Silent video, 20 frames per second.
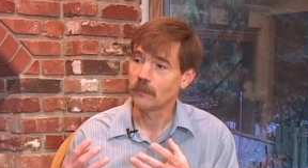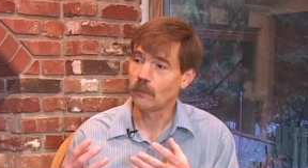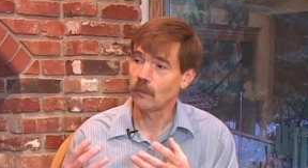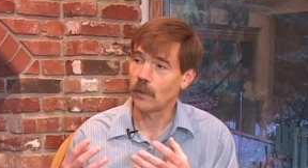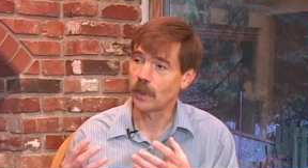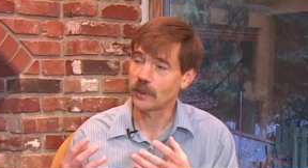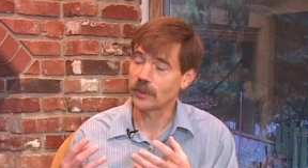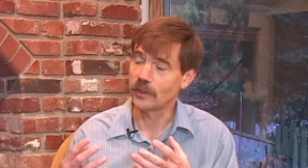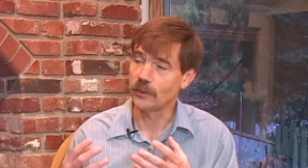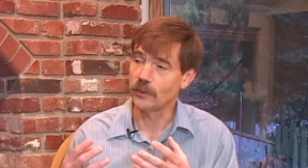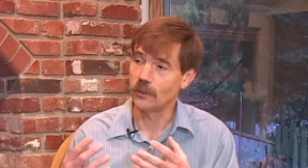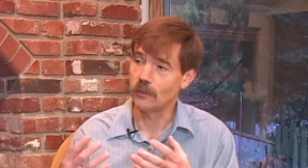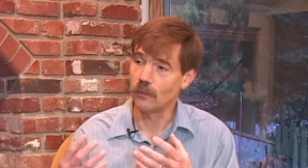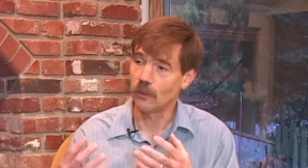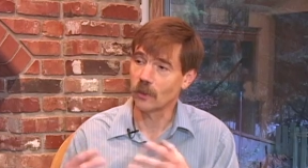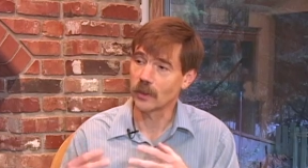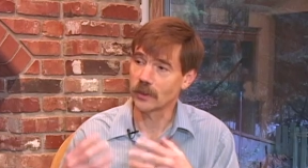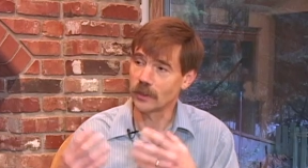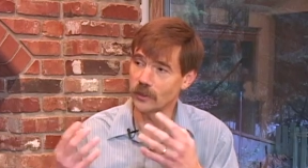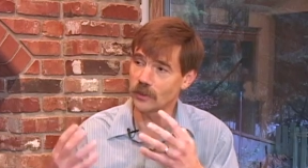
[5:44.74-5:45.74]
want to do
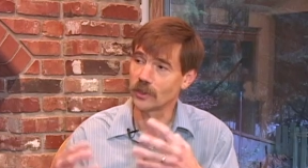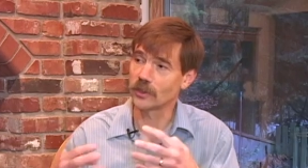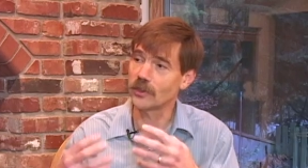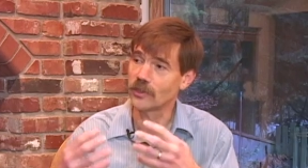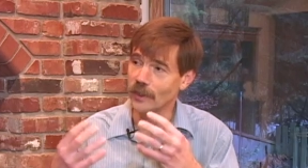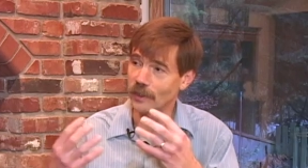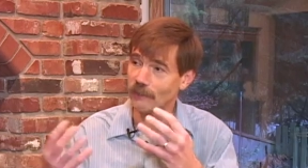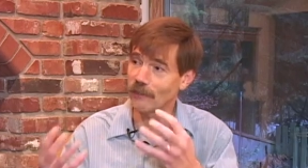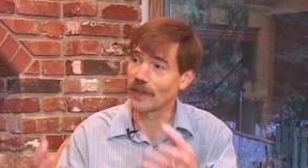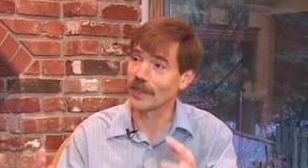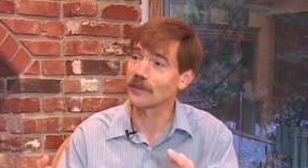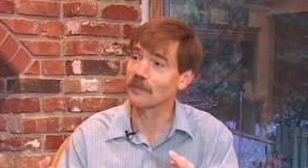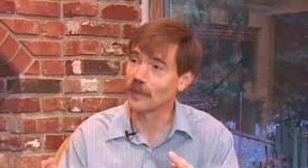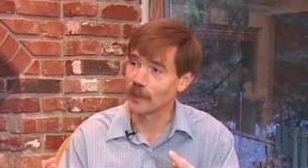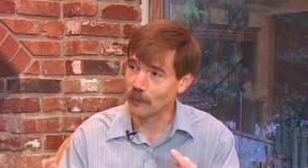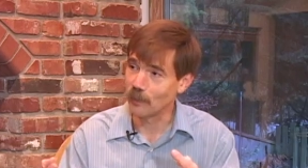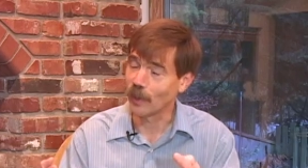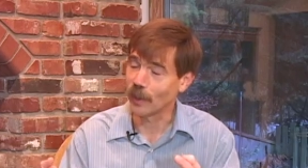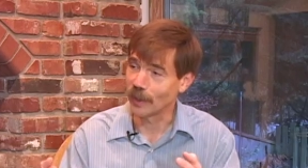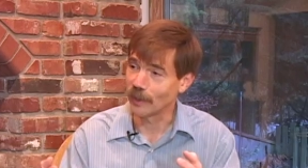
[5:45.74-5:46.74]
more than just the
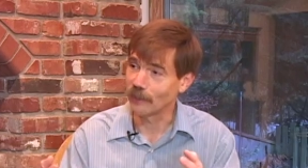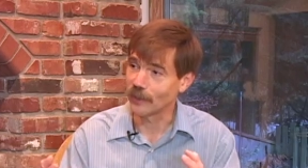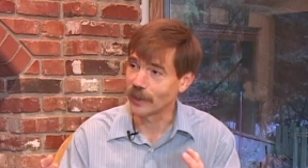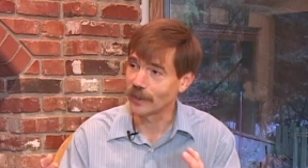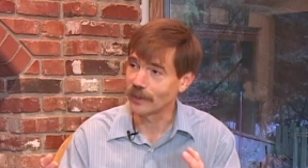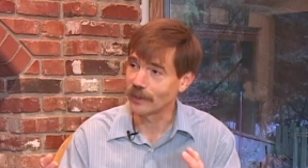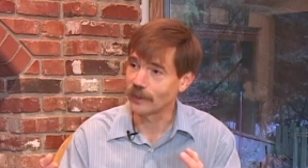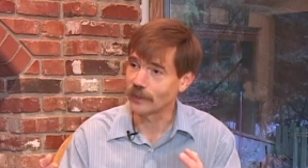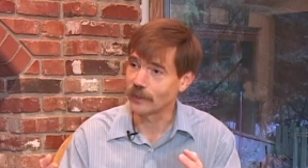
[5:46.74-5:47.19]
investment part of it.